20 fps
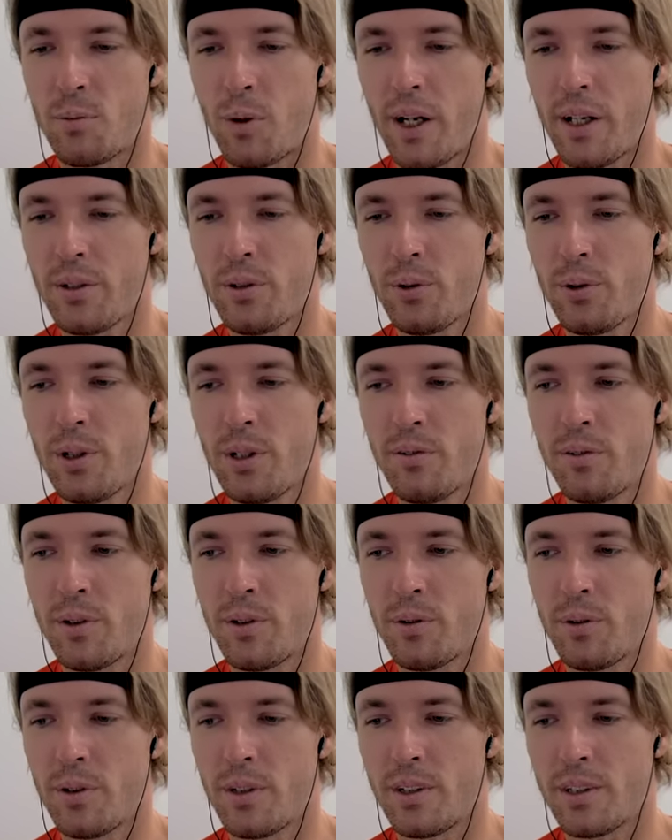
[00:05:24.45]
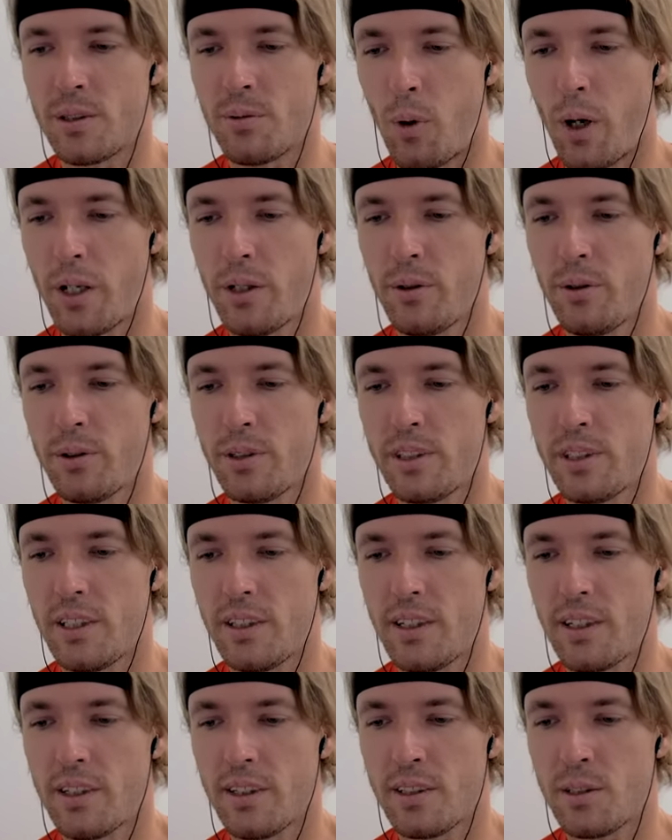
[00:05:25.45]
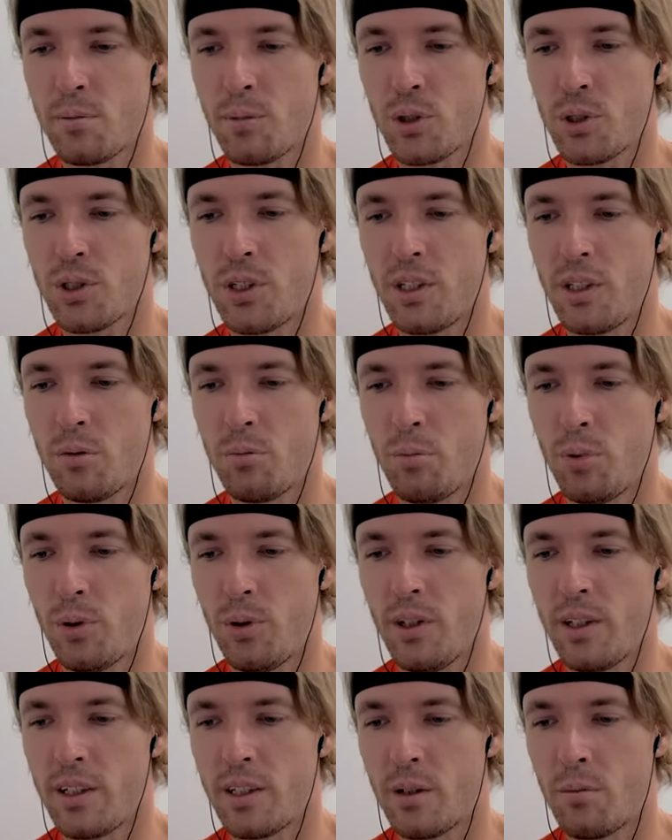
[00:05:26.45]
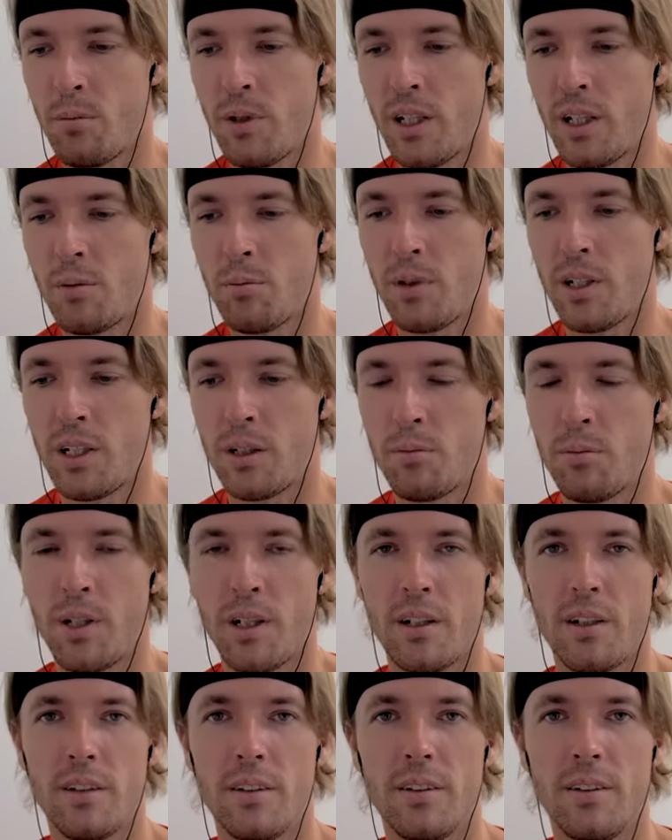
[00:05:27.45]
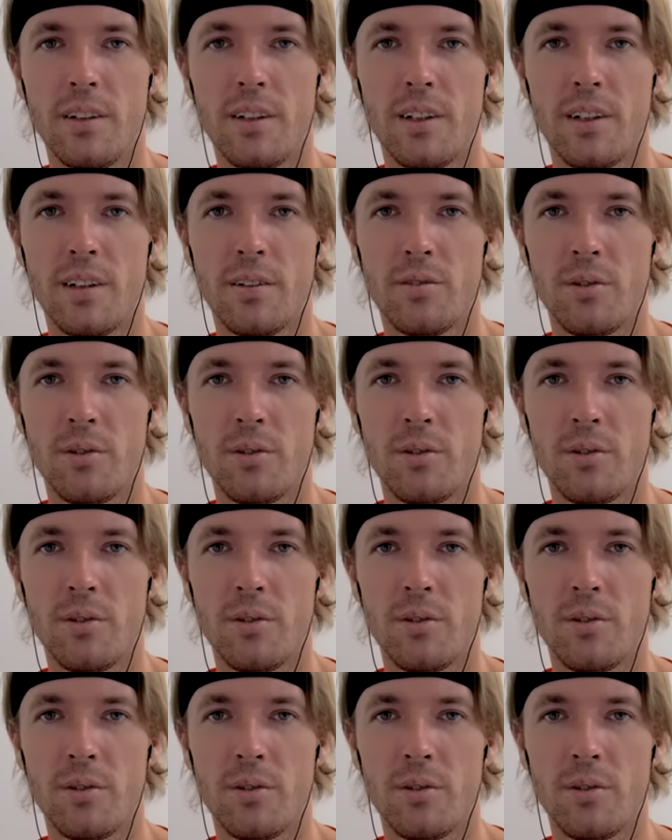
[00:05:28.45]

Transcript: Why do you even do this? Why do you sit at this machine pulling the man-made metal